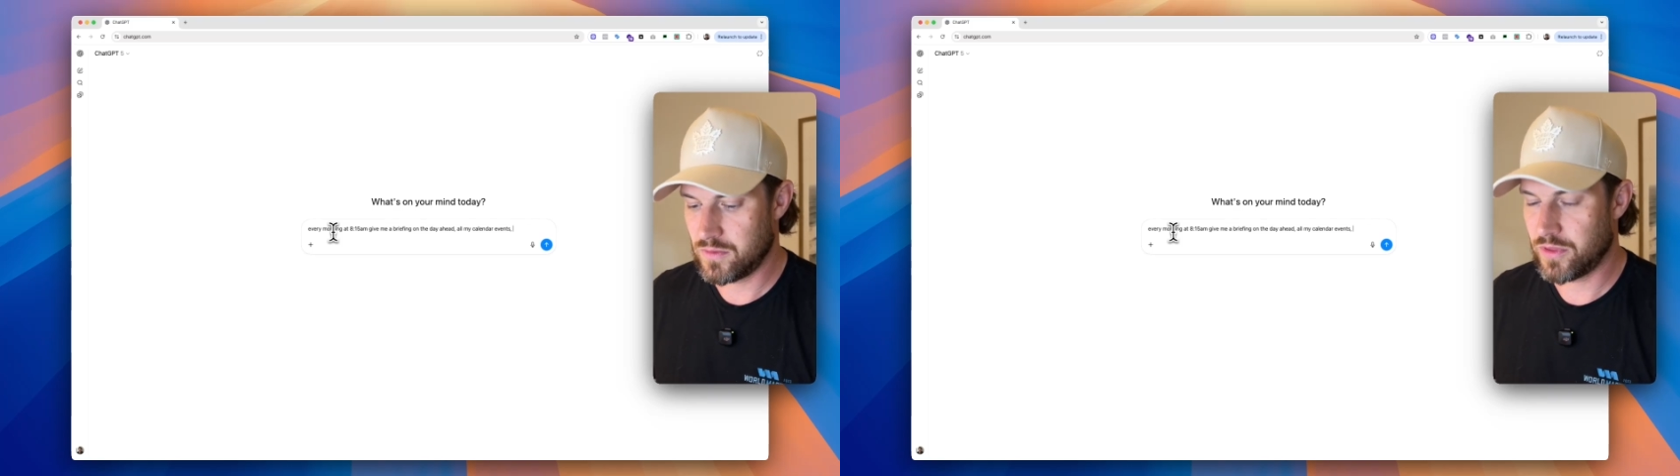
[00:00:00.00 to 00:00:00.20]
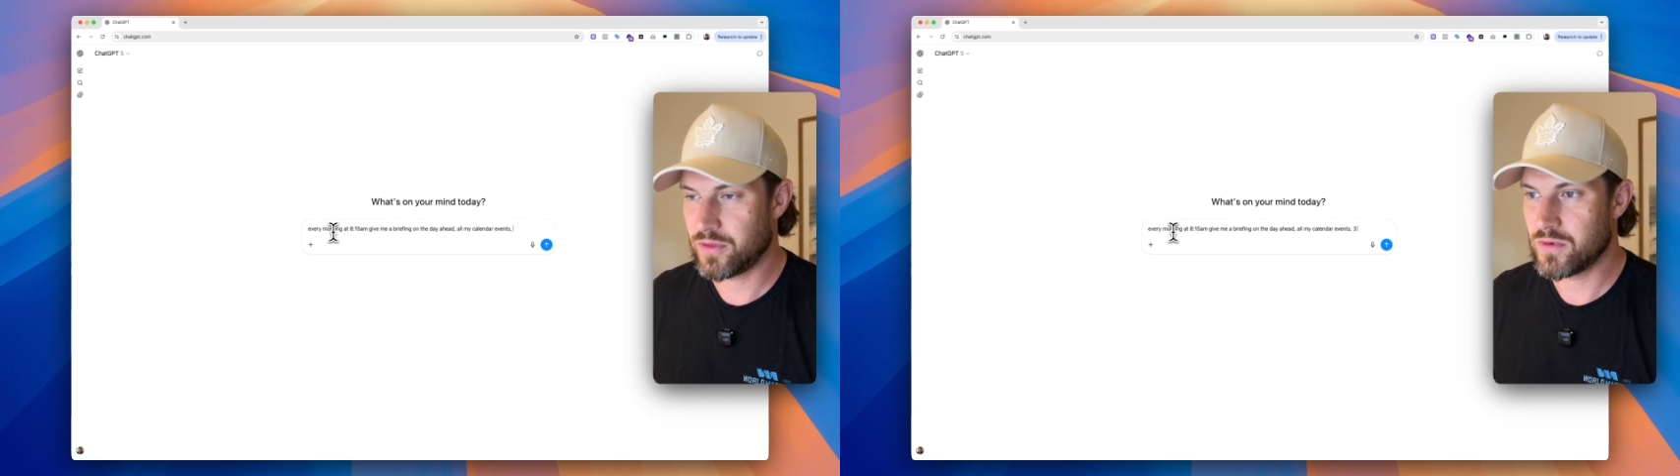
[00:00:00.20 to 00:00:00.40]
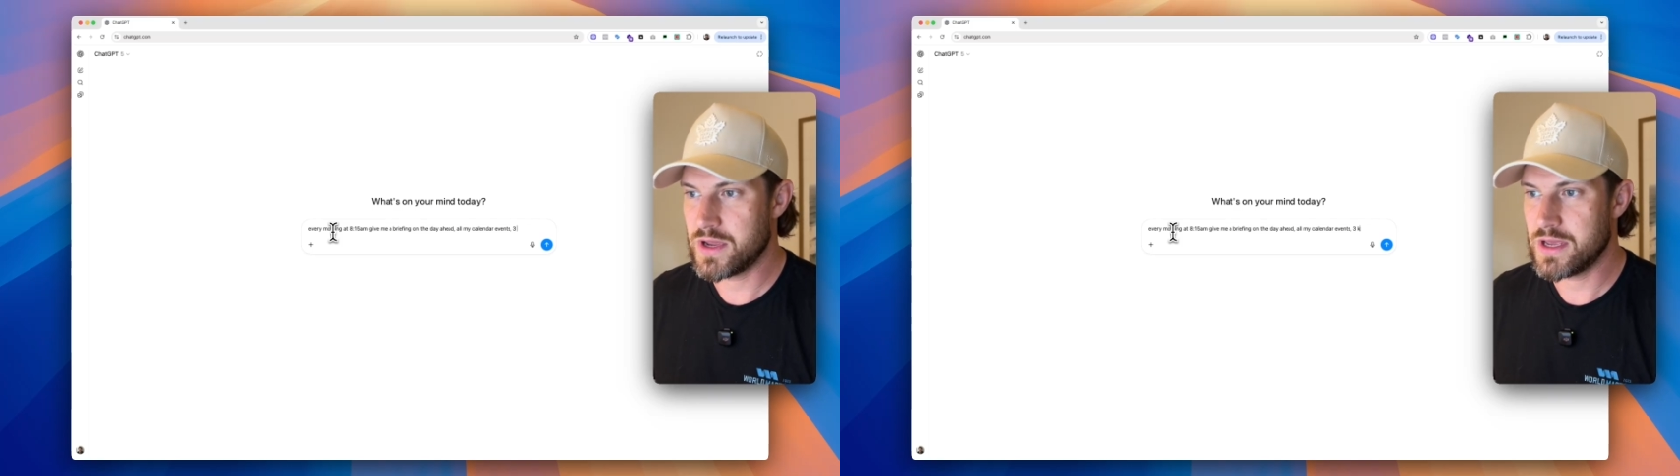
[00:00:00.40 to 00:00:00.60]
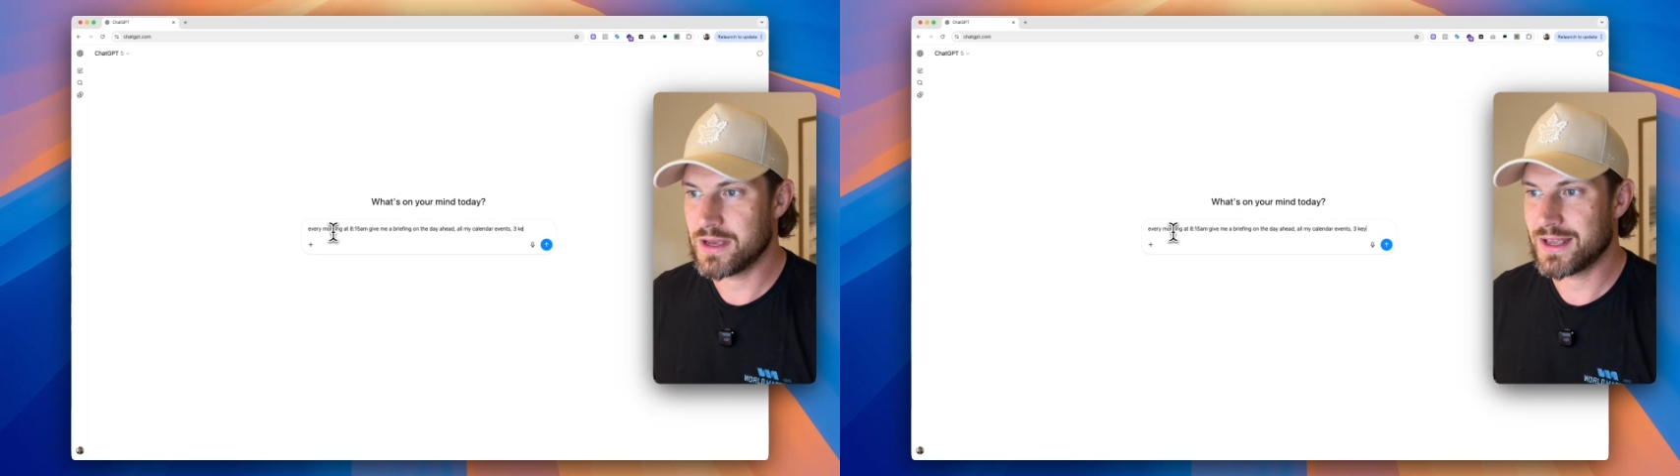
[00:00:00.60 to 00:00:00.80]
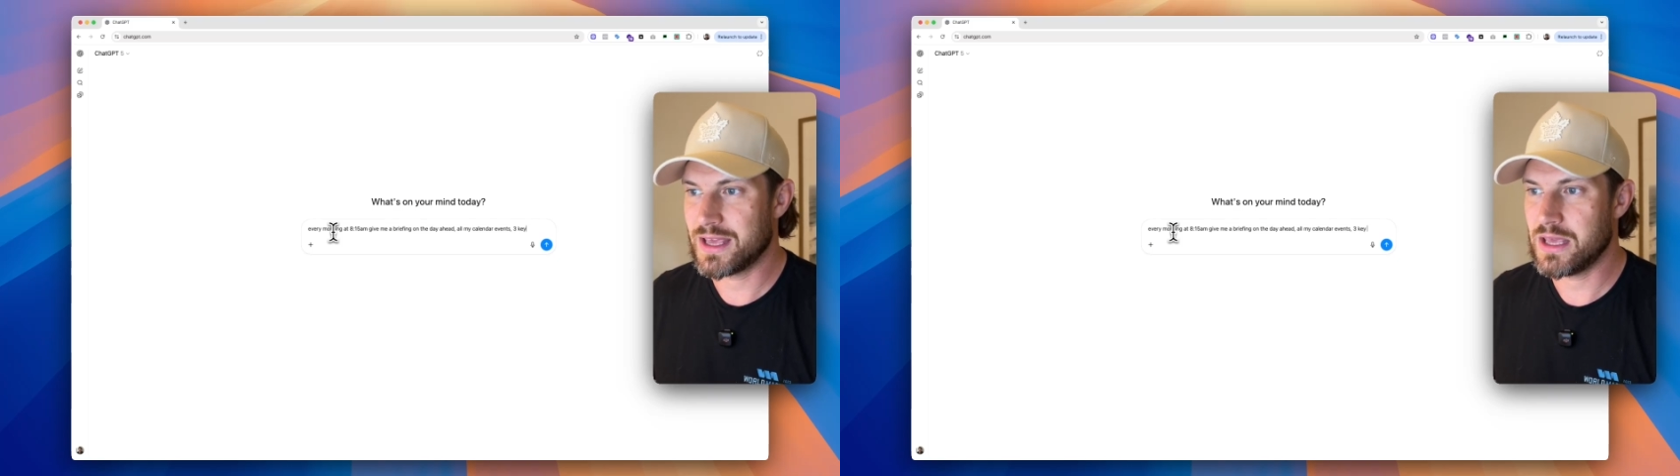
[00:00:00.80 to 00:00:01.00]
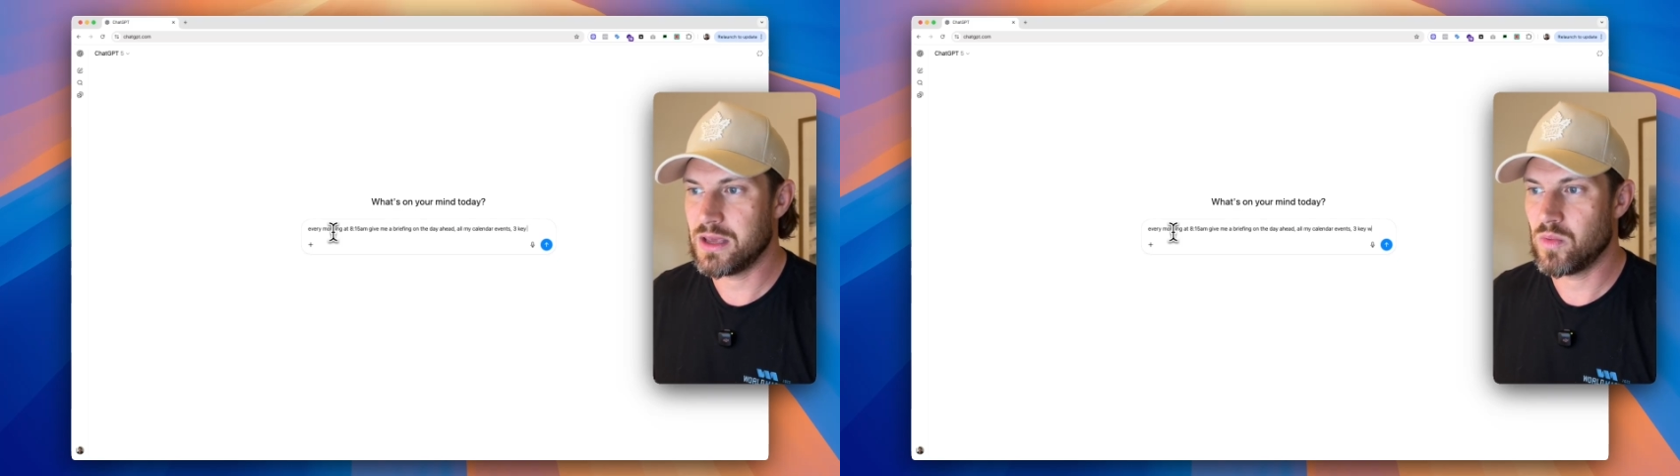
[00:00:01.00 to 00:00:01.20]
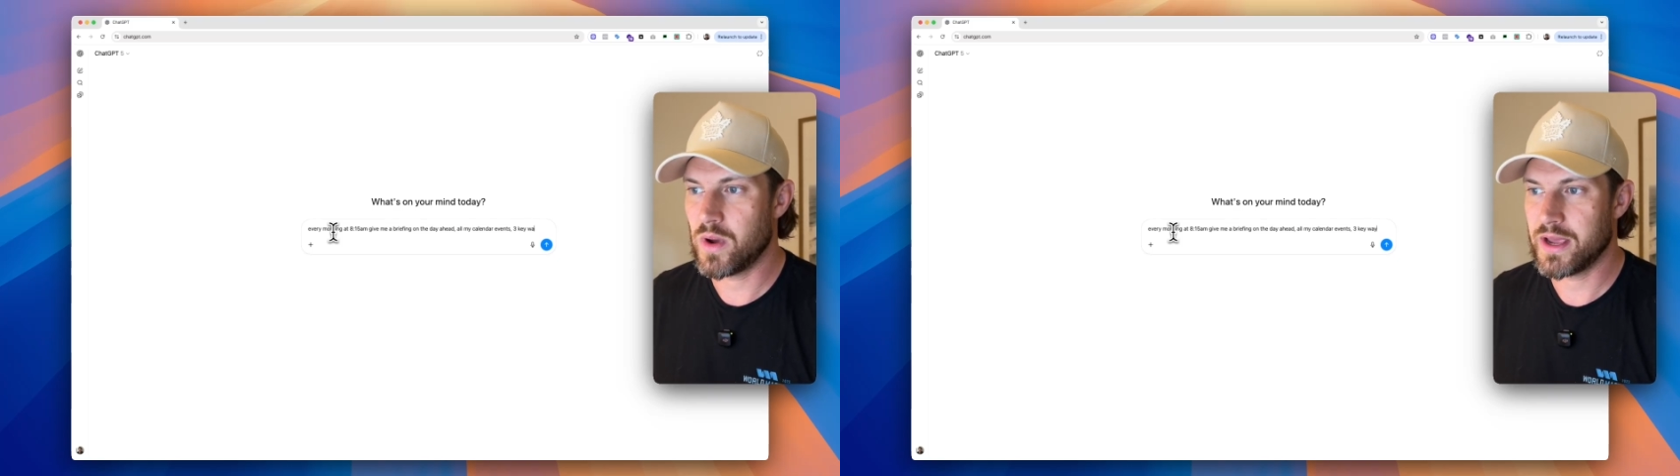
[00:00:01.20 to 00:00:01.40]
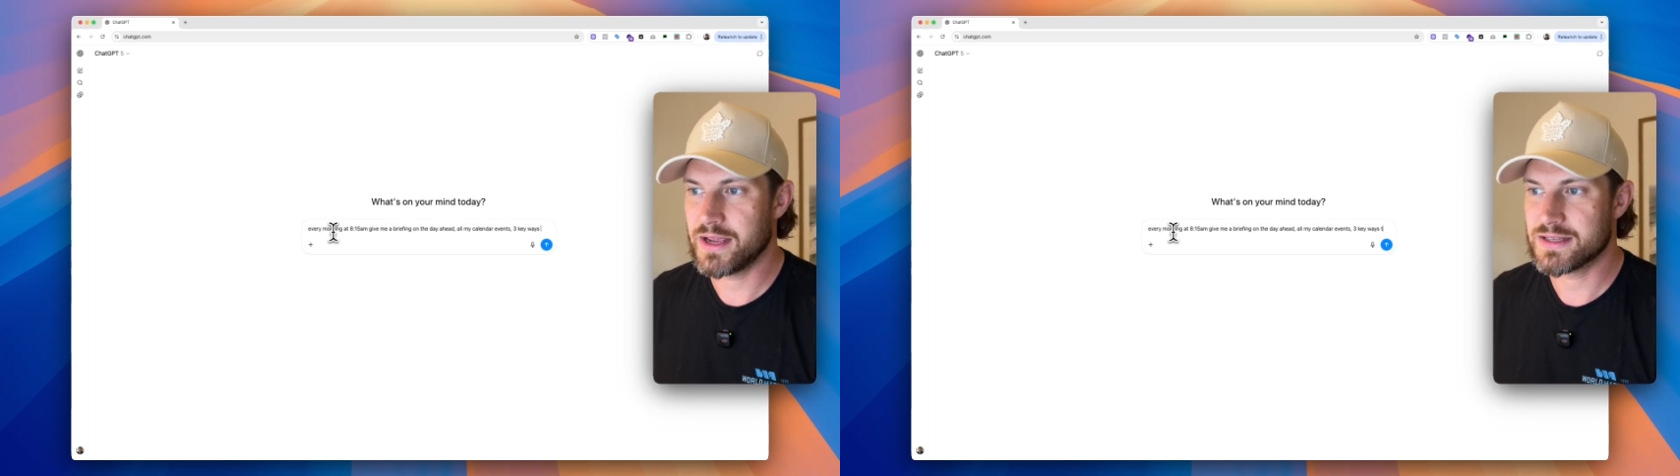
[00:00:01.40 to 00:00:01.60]
Three key
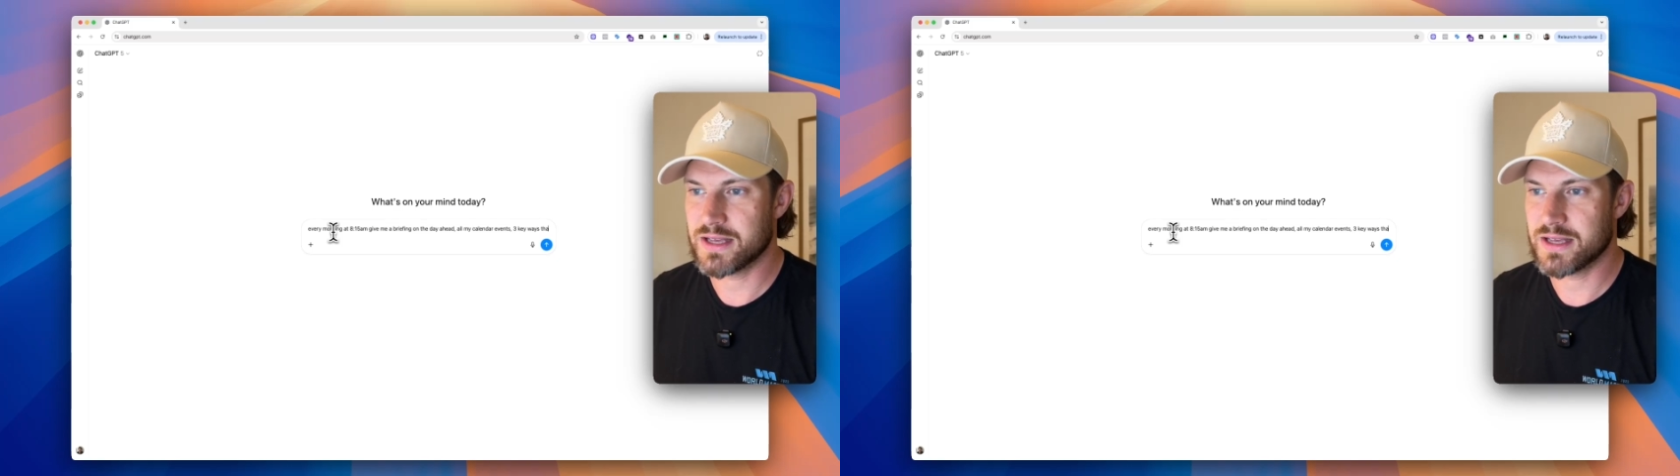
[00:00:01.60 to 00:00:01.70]
ways